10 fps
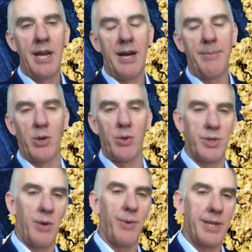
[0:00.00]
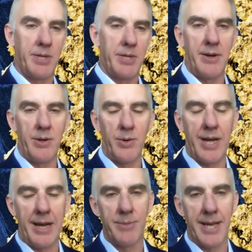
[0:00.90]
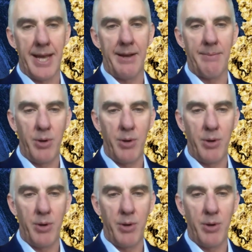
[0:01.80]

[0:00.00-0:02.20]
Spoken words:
but also when the material comes out